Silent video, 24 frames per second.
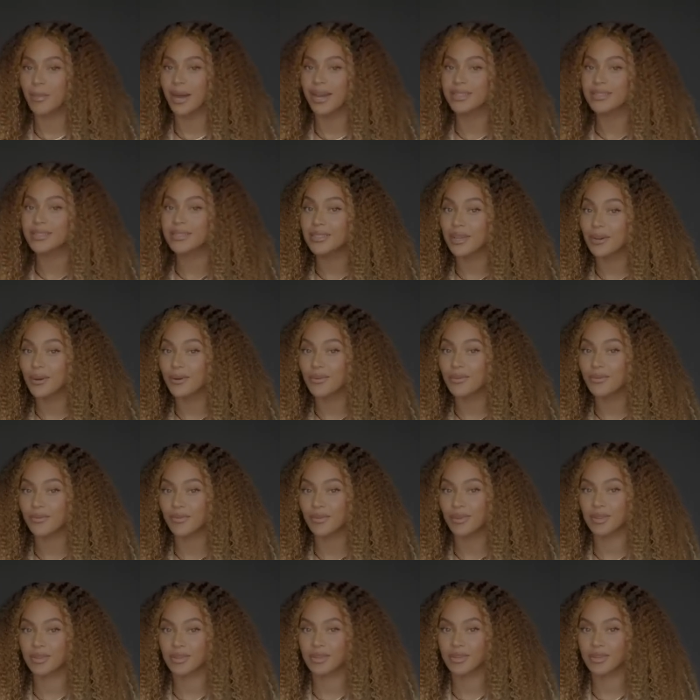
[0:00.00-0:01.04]

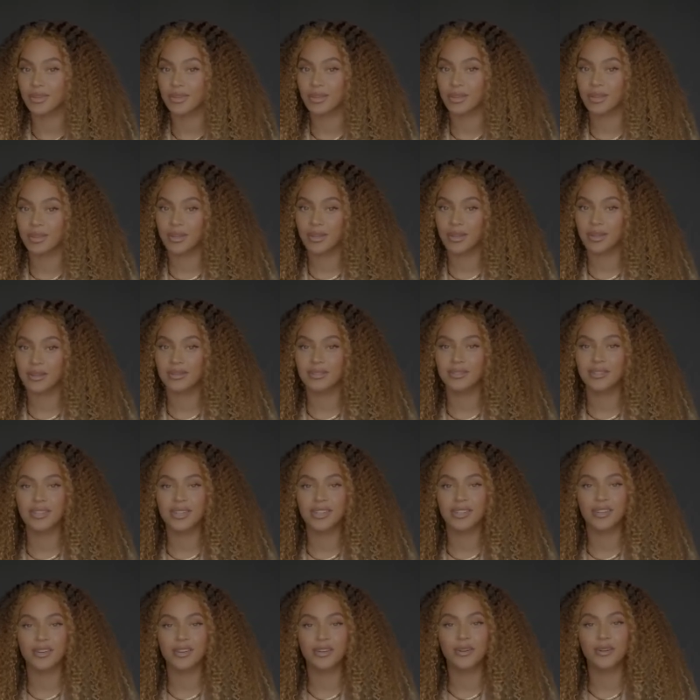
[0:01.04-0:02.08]
myself.
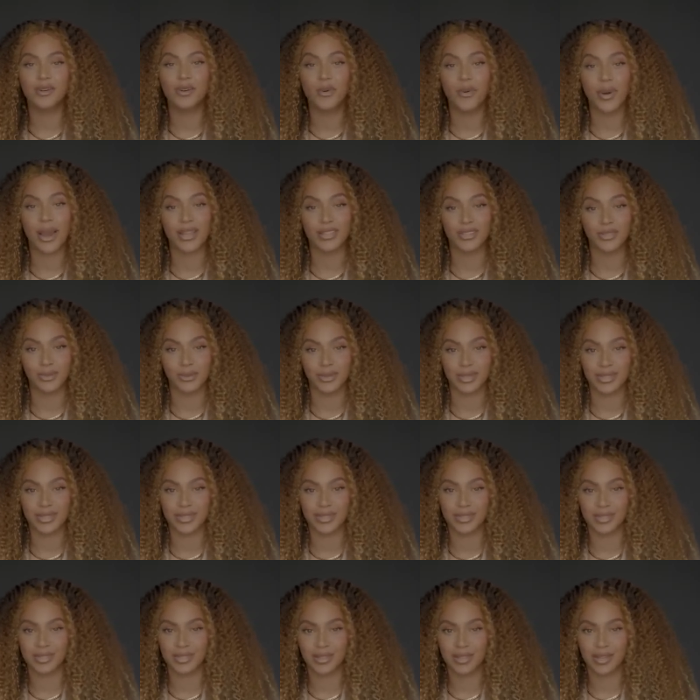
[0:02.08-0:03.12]
Dear
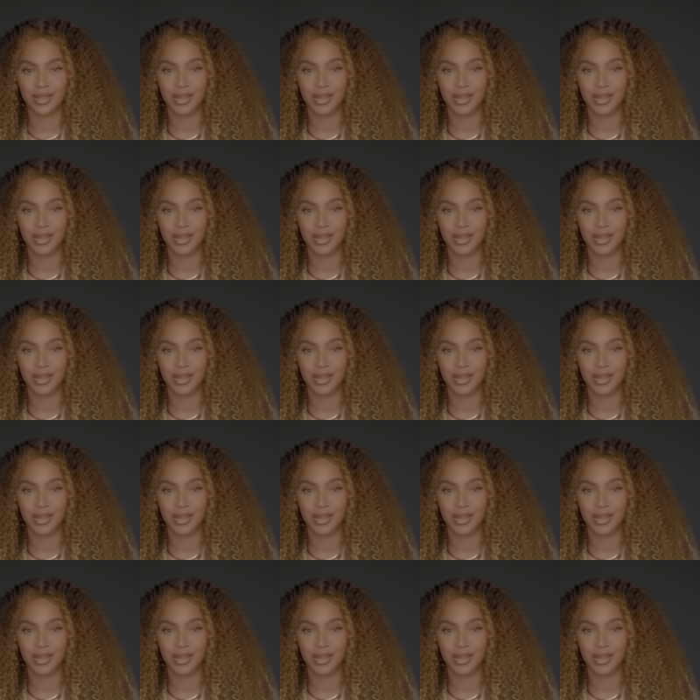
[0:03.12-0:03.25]
graduates,